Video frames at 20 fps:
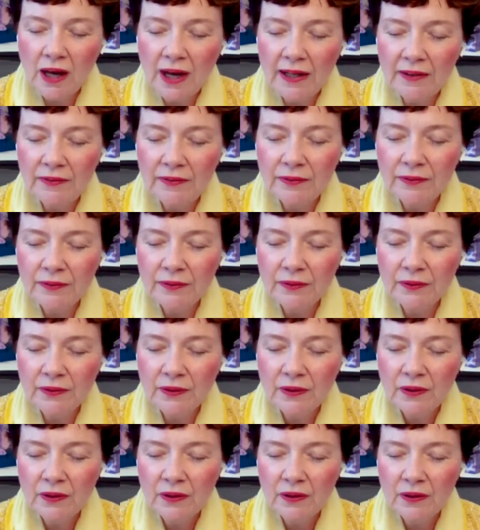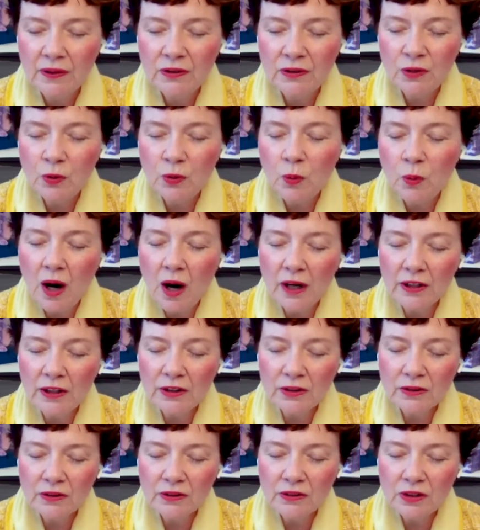life and you
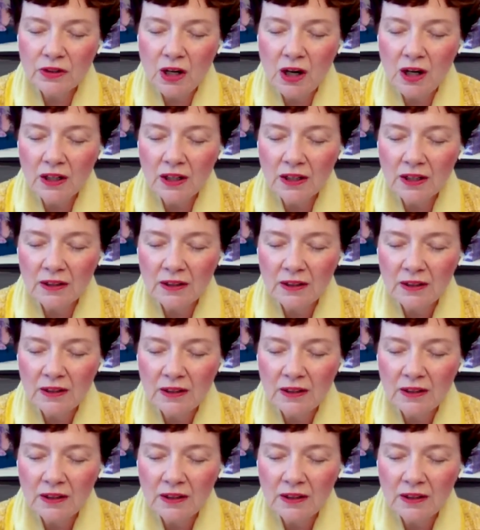walk your talk,